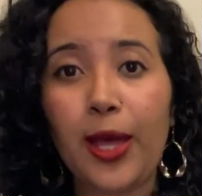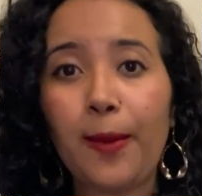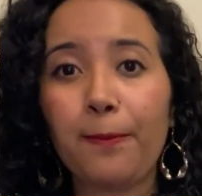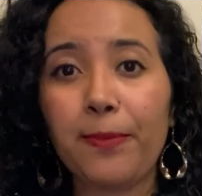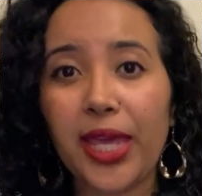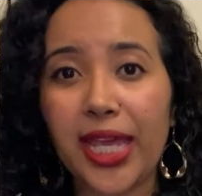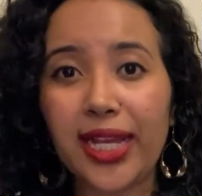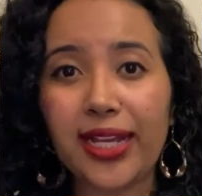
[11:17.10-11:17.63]

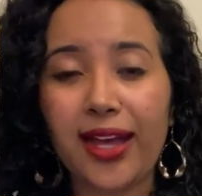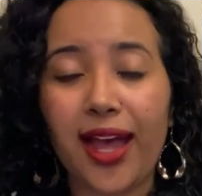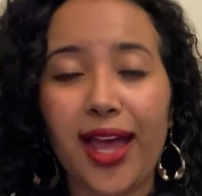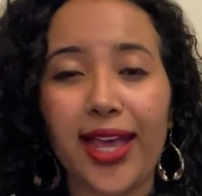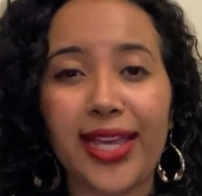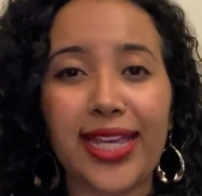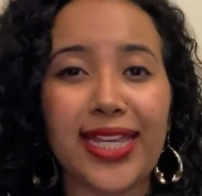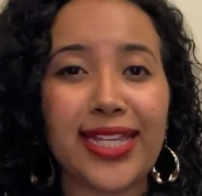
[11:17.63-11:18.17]
Pink
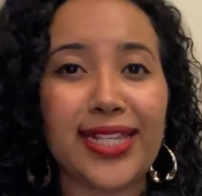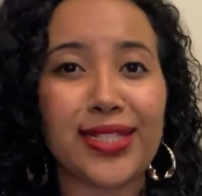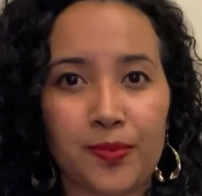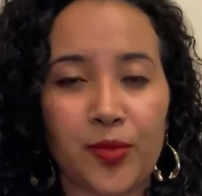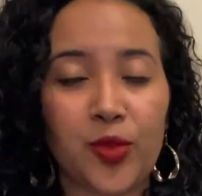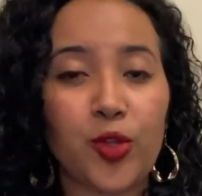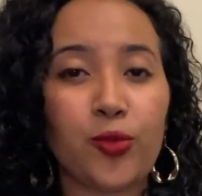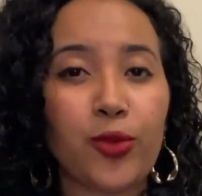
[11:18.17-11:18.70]
eye is
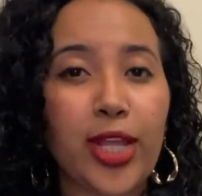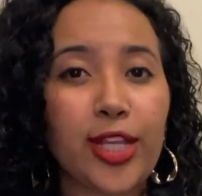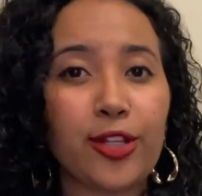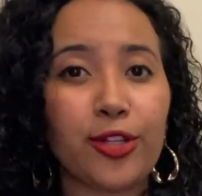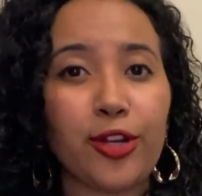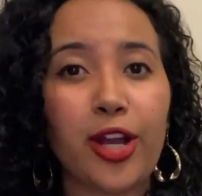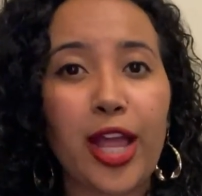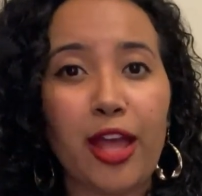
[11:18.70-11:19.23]
the
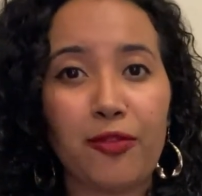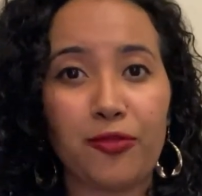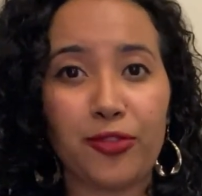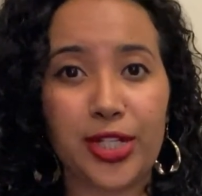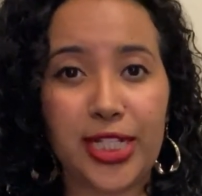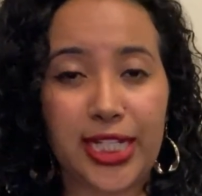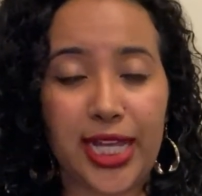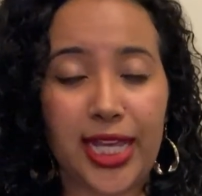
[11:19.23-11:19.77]
regular
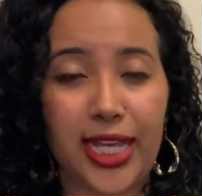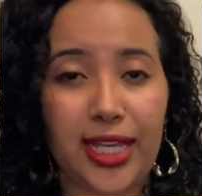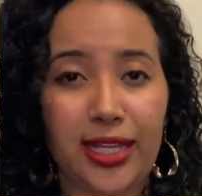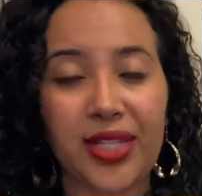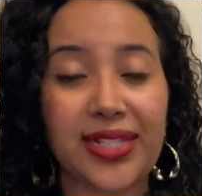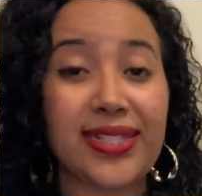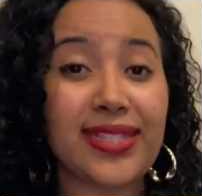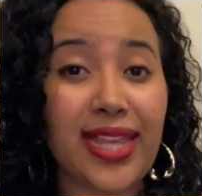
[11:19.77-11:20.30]
everyday
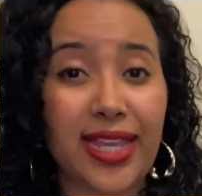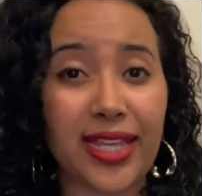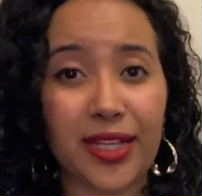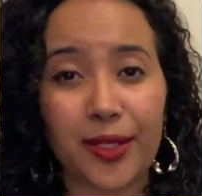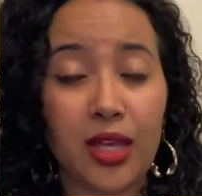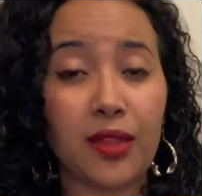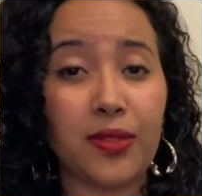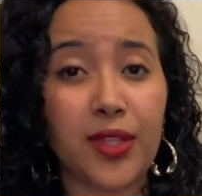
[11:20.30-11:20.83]

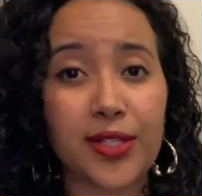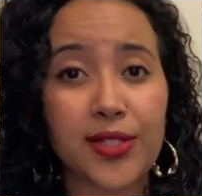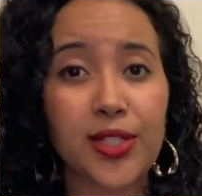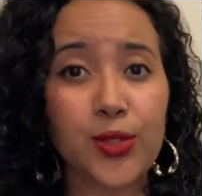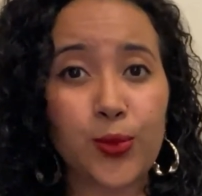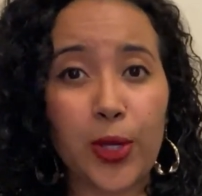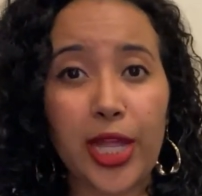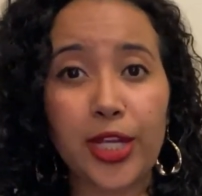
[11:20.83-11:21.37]
saying. This is
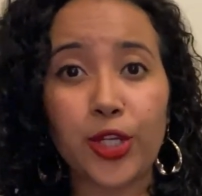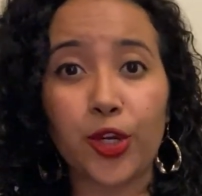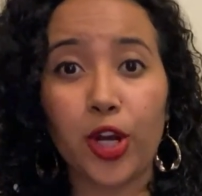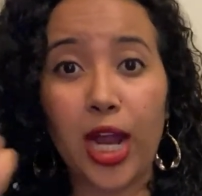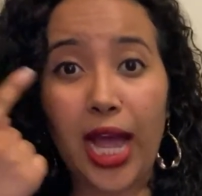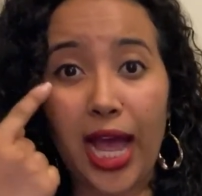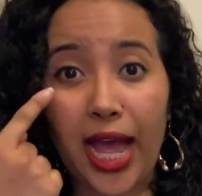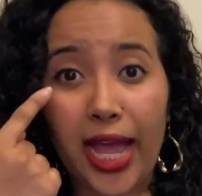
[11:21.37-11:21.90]
when your
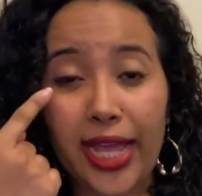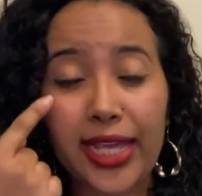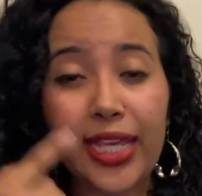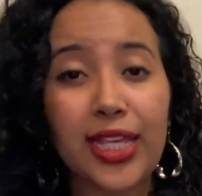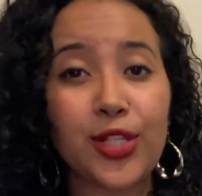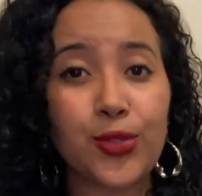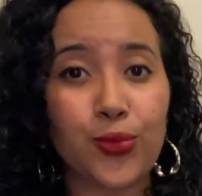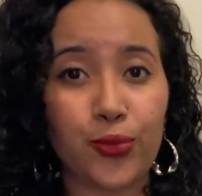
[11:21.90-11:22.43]
eye
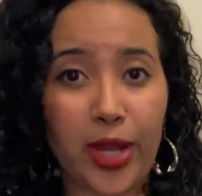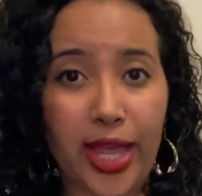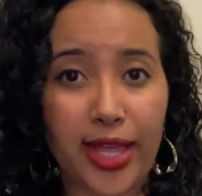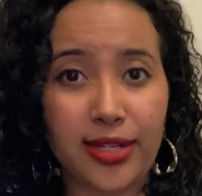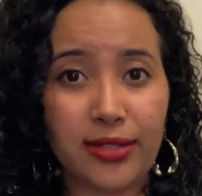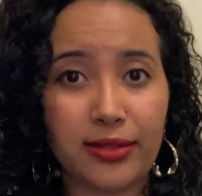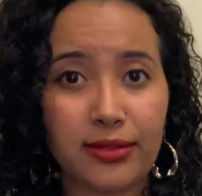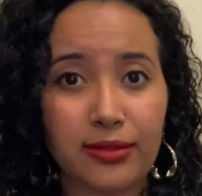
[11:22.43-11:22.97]
is red.